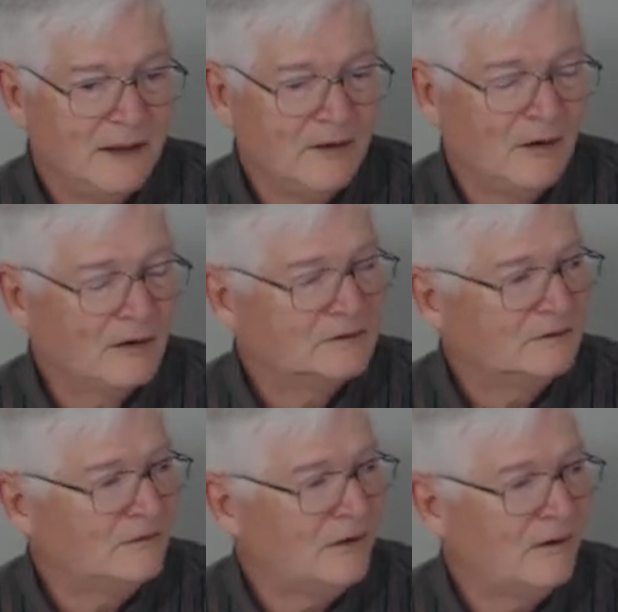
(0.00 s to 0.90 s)
and all it's
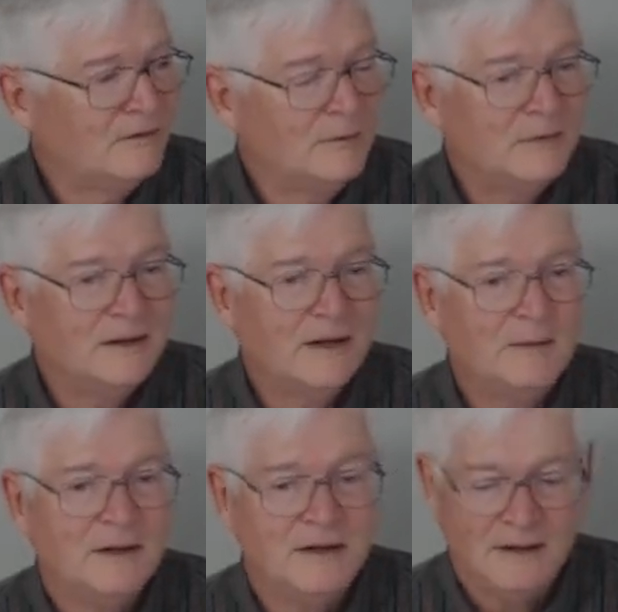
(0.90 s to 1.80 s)
involved in
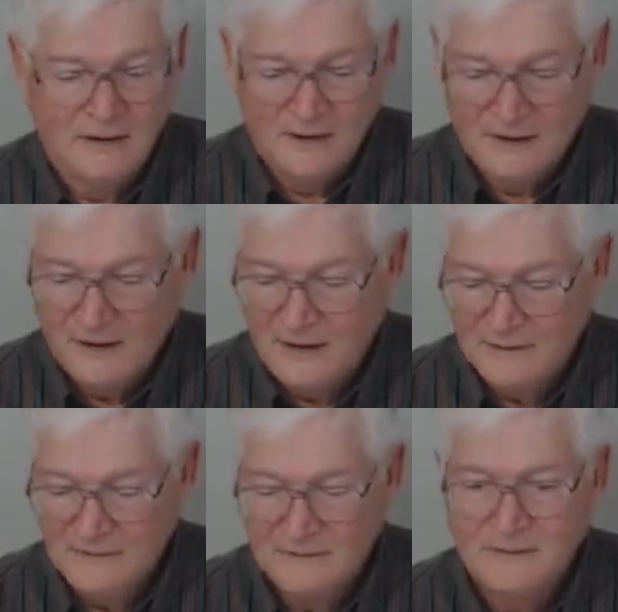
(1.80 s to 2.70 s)
becoming
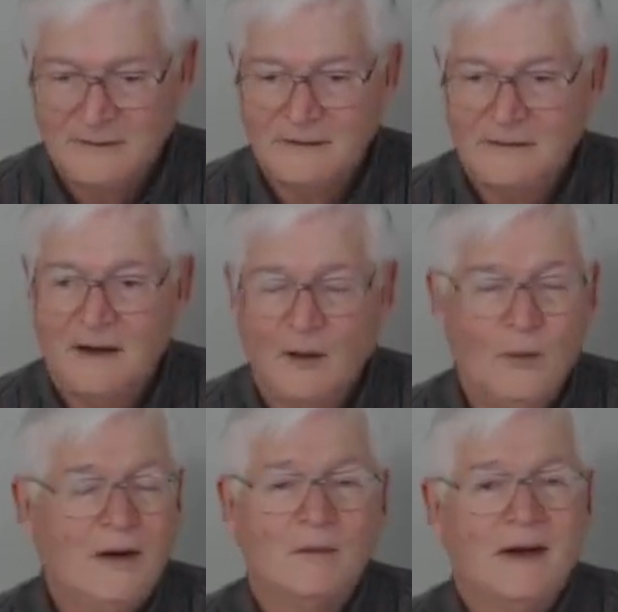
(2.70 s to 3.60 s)
a
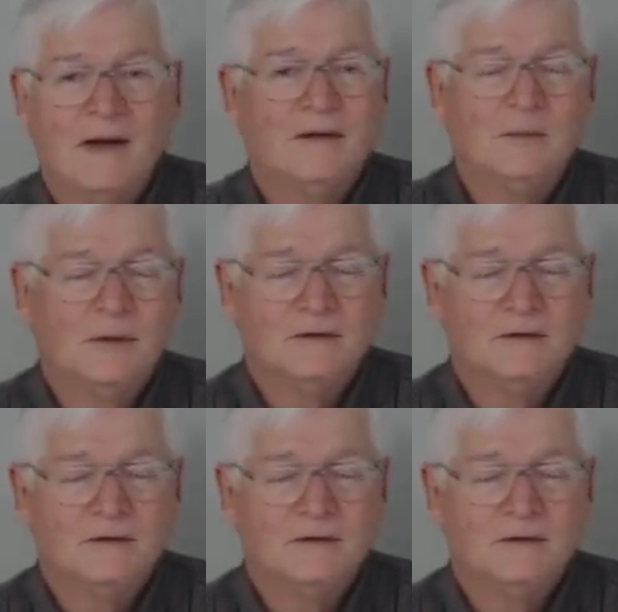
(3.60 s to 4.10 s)
well-rounded